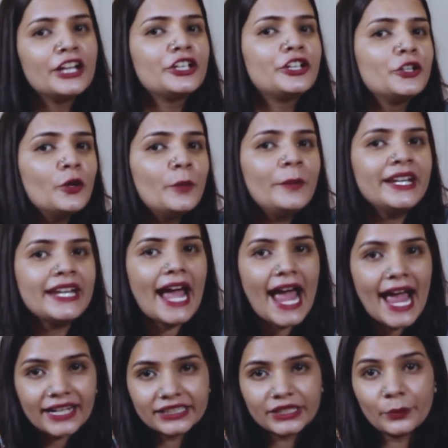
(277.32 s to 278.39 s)
Human
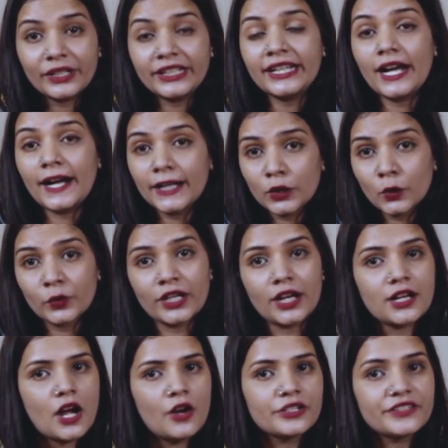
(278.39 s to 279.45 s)
activity alone
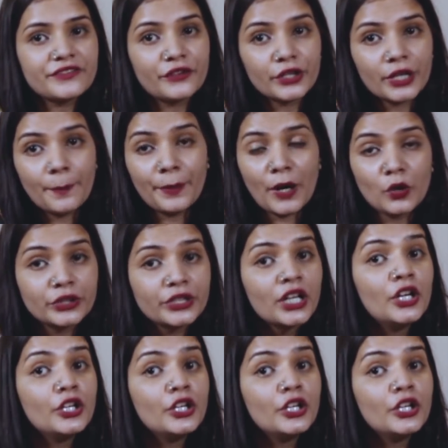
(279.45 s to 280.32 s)
accounts for about